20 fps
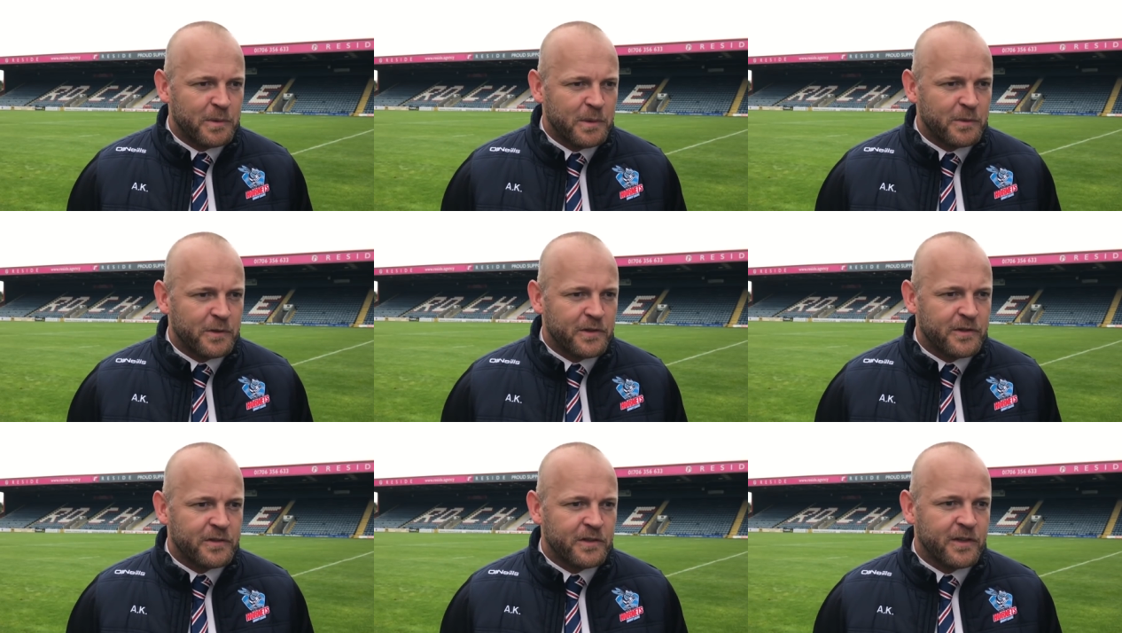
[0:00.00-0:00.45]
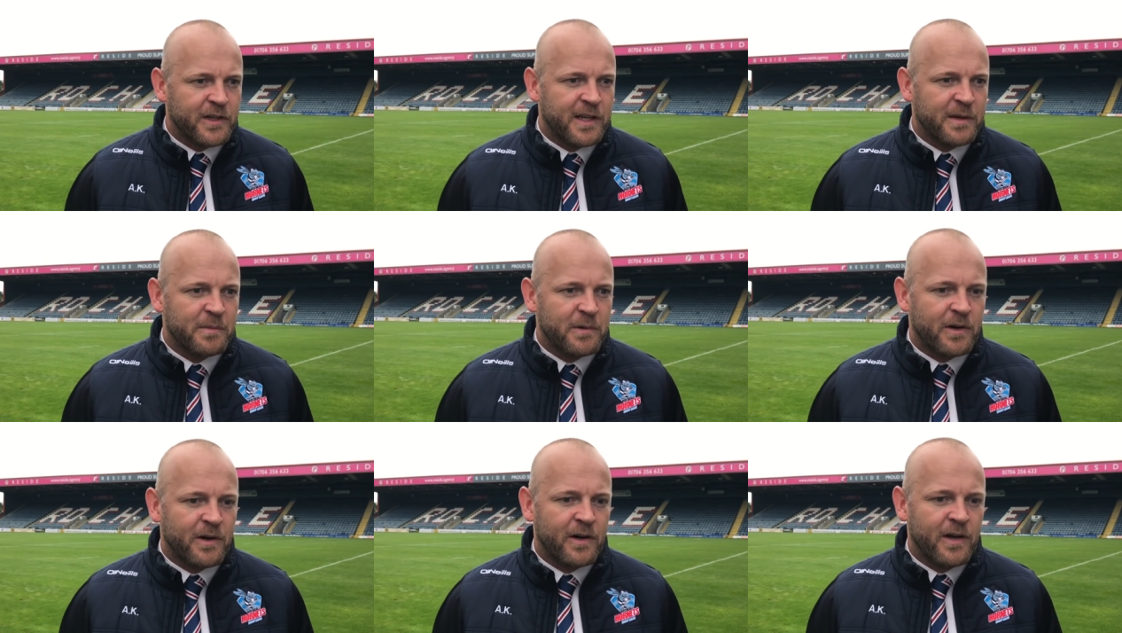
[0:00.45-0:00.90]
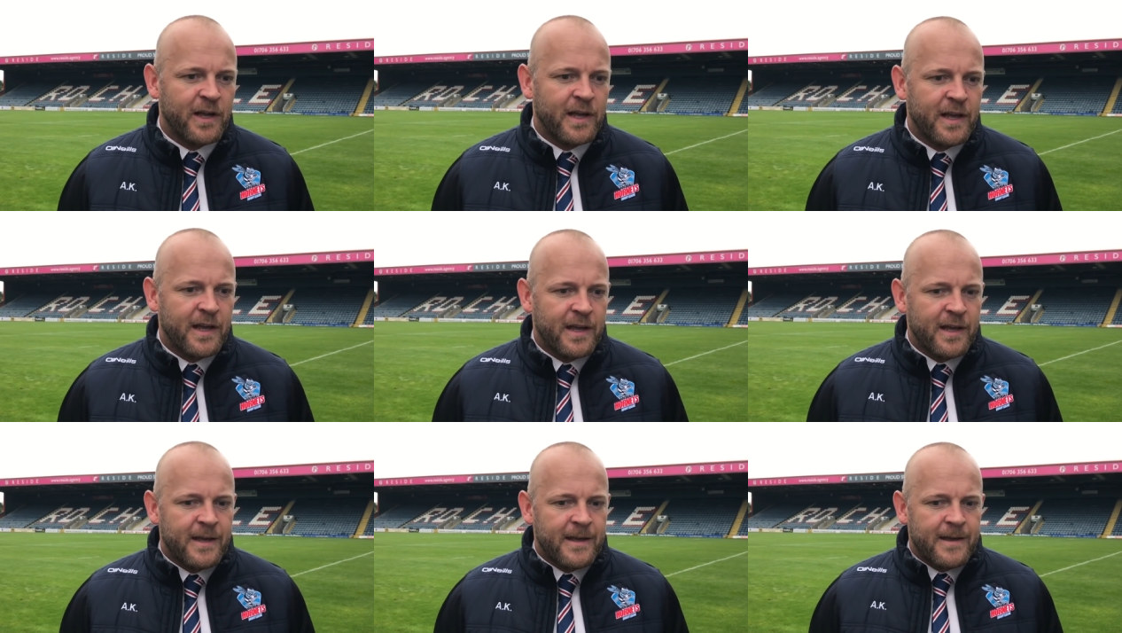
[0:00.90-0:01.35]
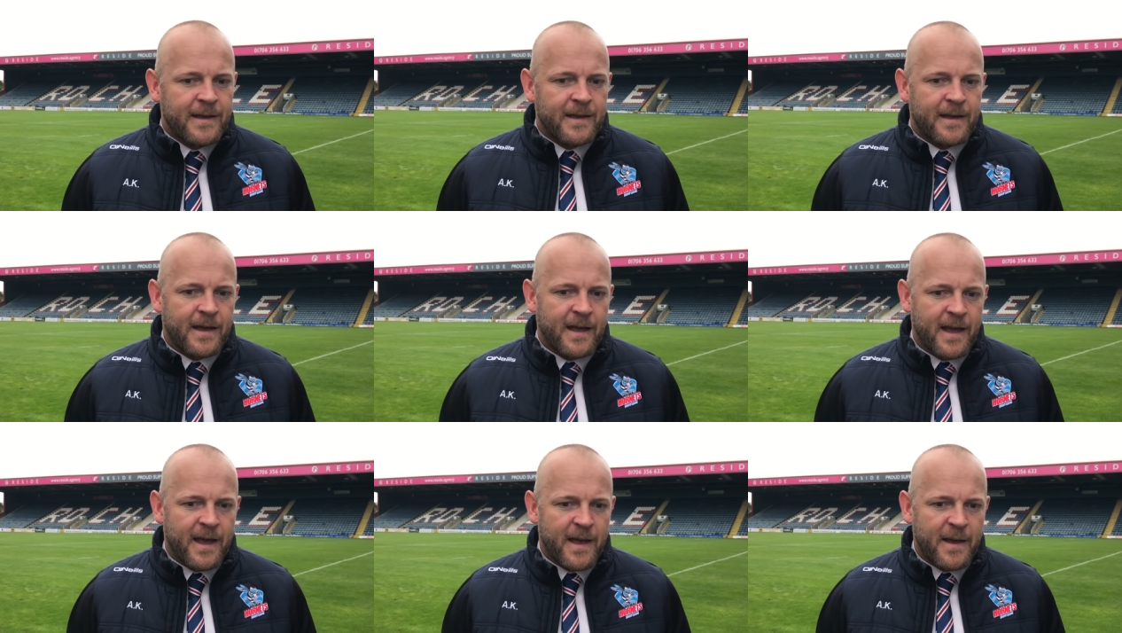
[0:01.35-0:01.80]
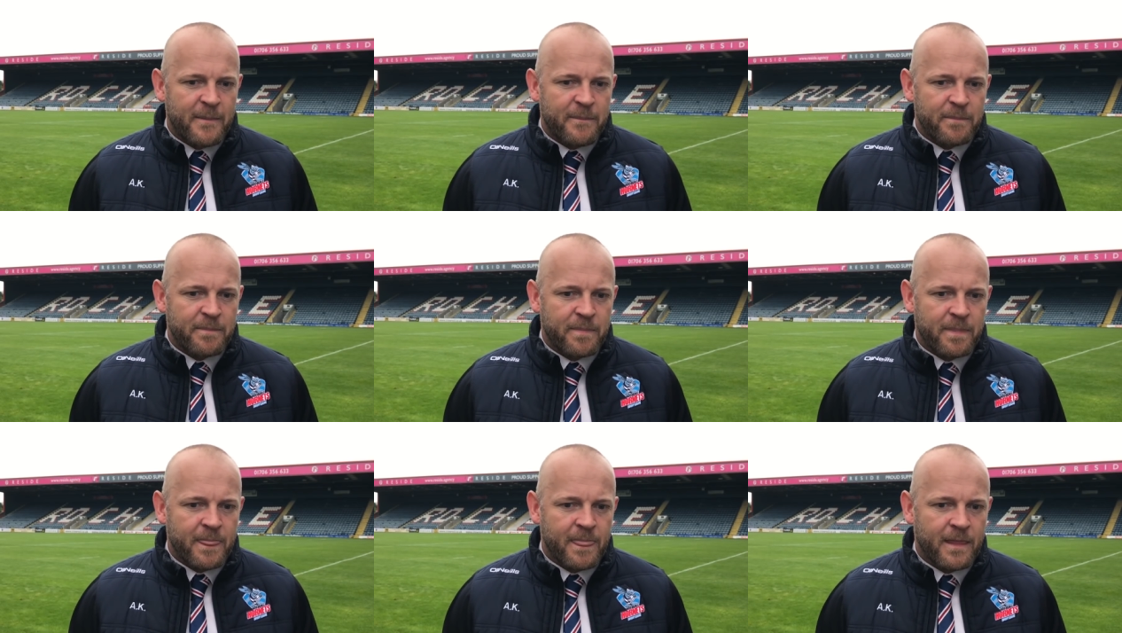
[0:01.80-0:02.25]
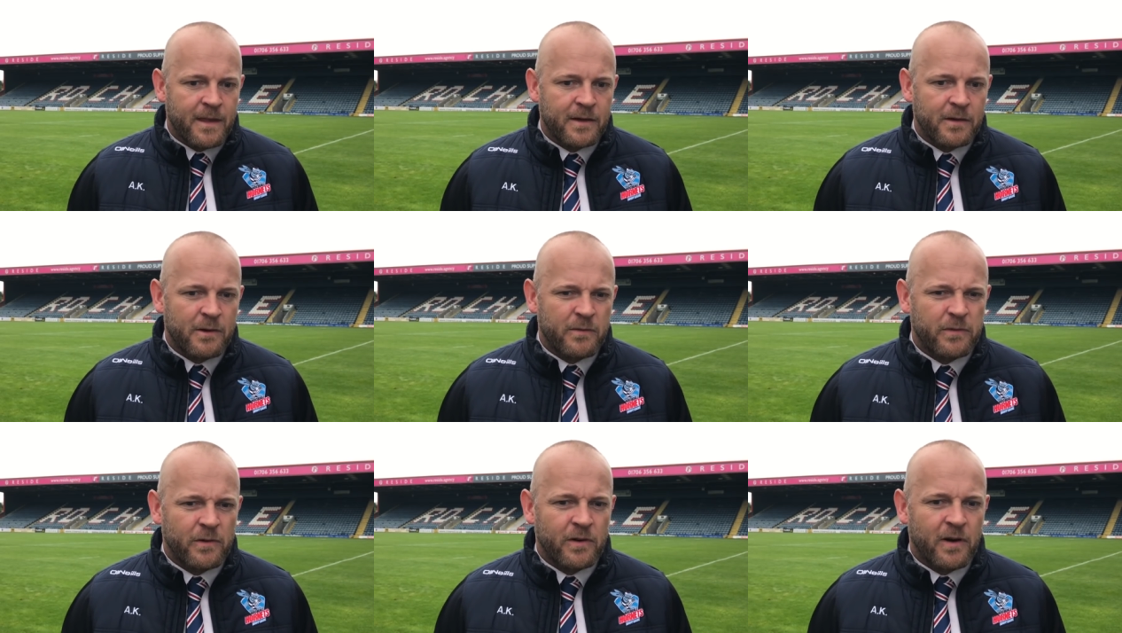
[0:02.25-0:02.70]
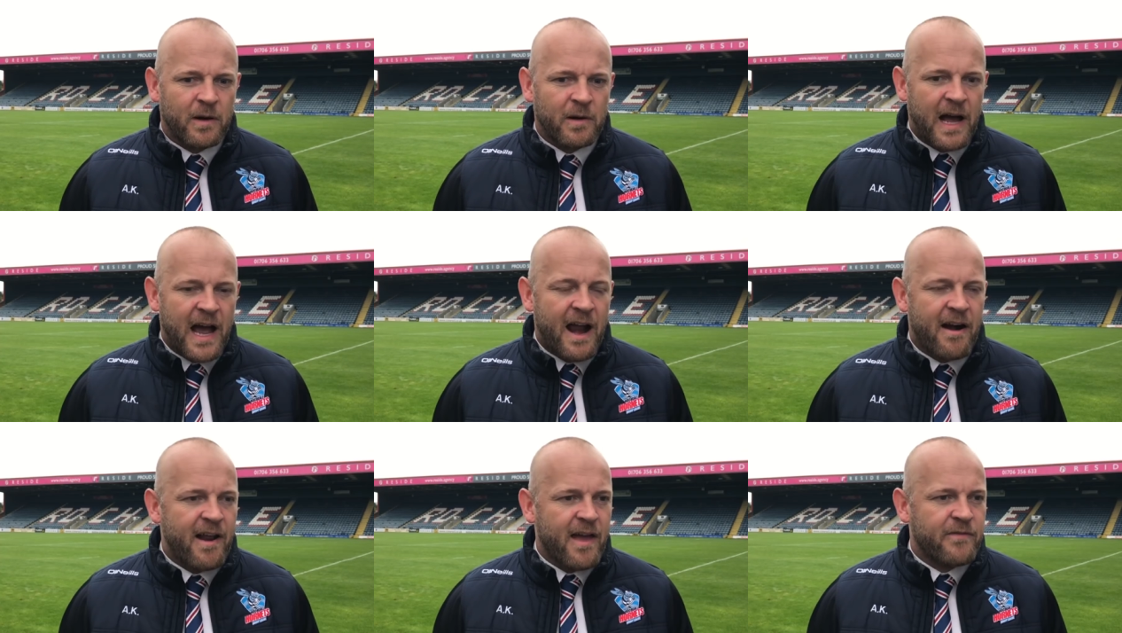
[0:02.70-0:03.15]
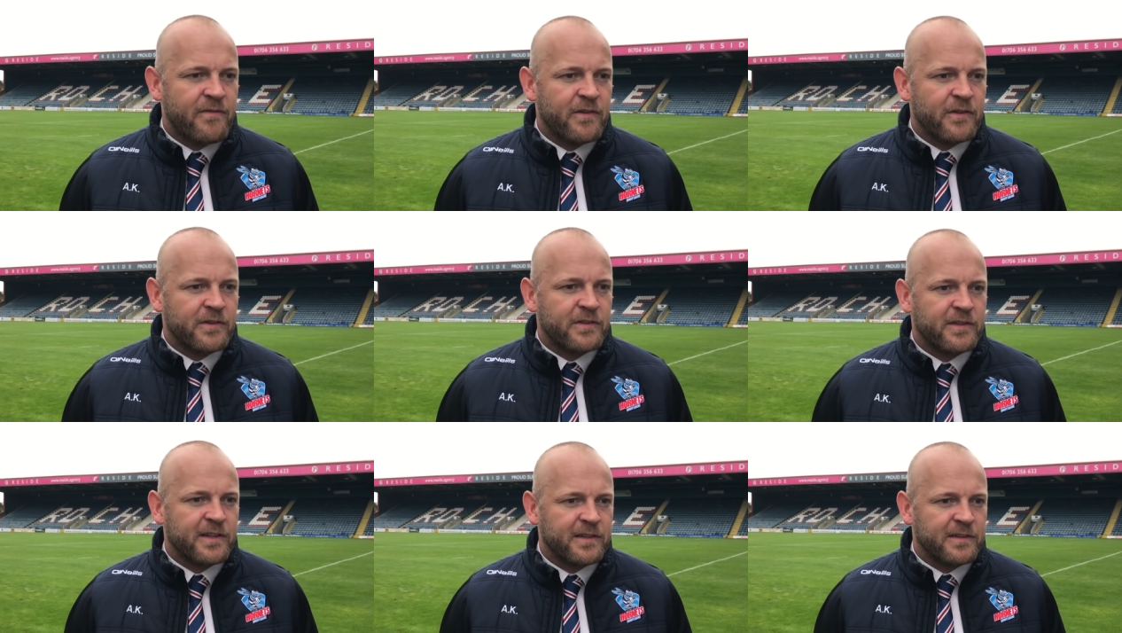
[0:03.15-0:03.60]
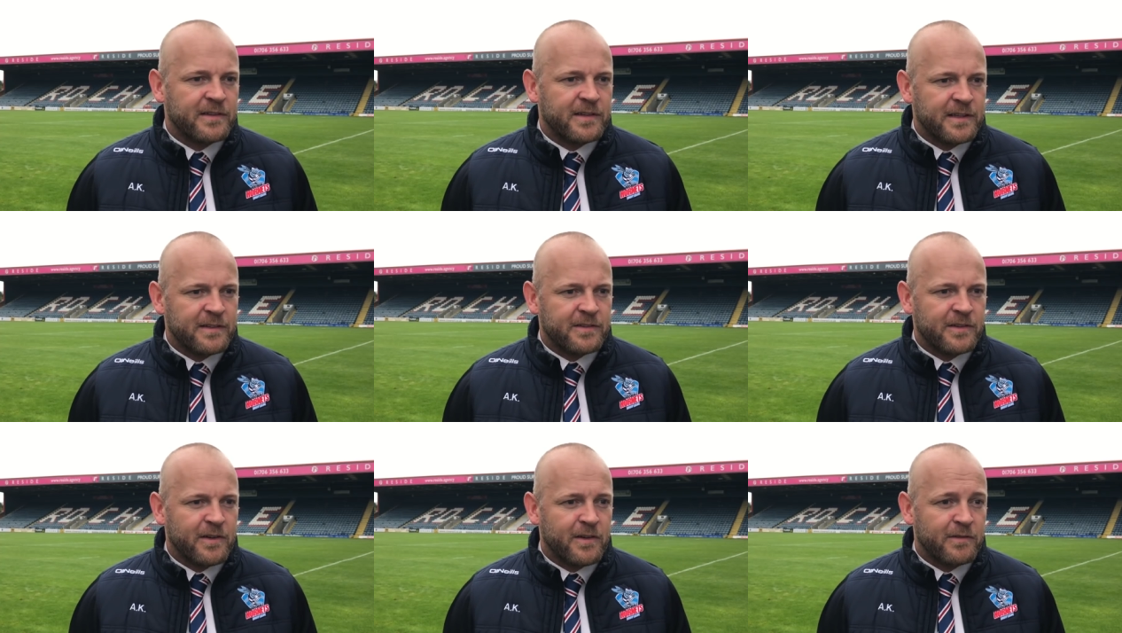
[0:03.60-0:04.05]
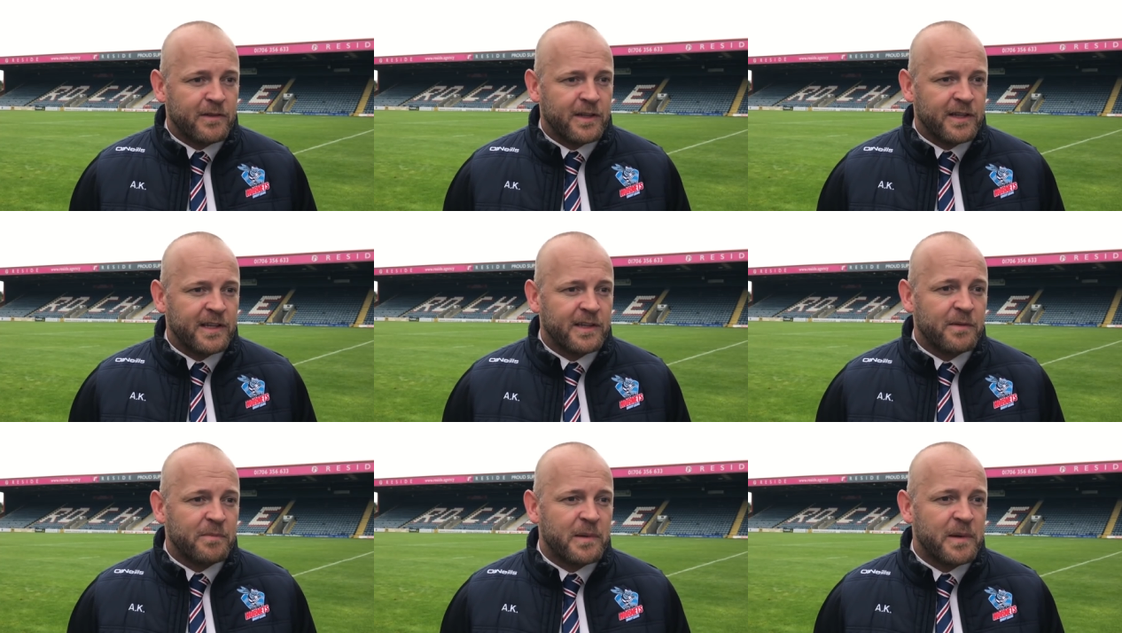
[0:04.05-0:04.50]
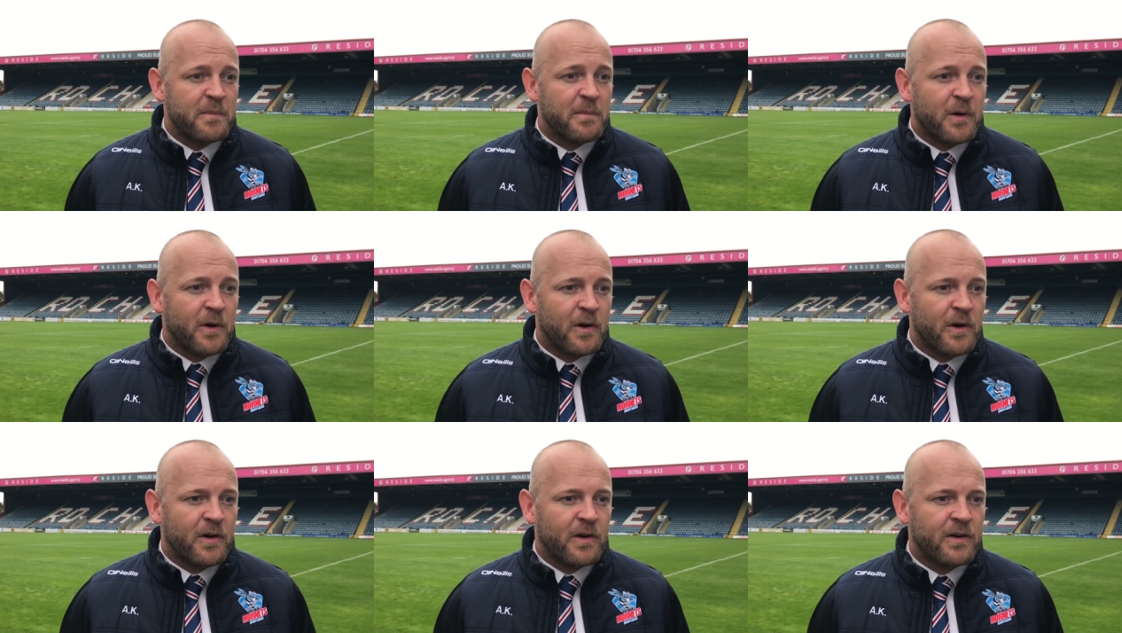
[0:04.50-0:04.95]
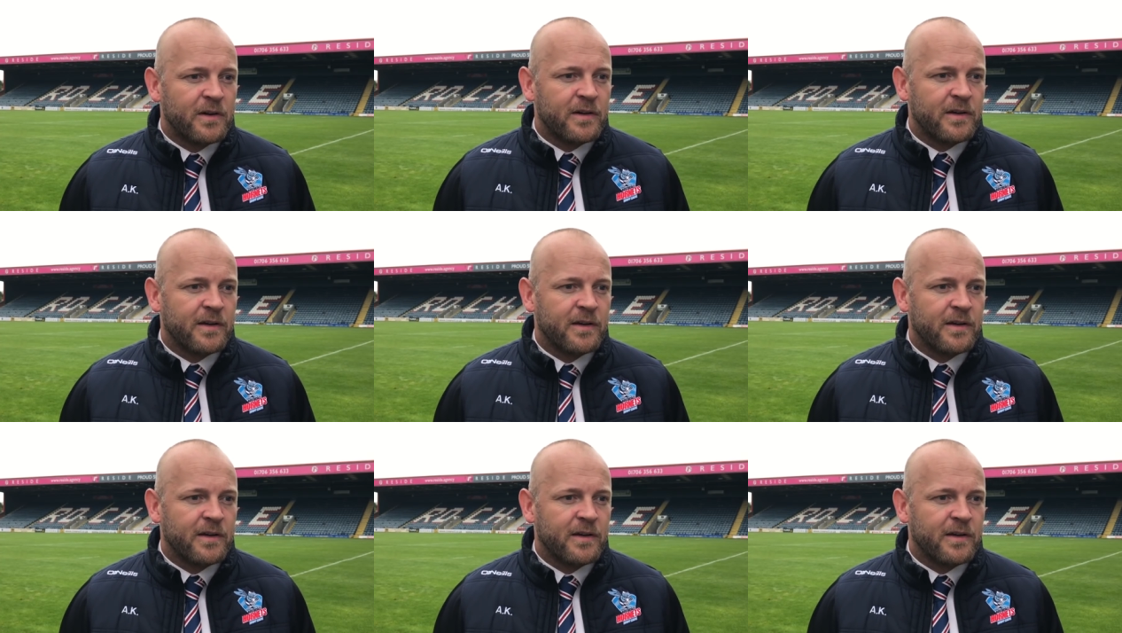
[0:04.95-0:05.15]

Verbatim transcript: We would have took it, but um, you know, I thought our efforts de deserved a little bit more.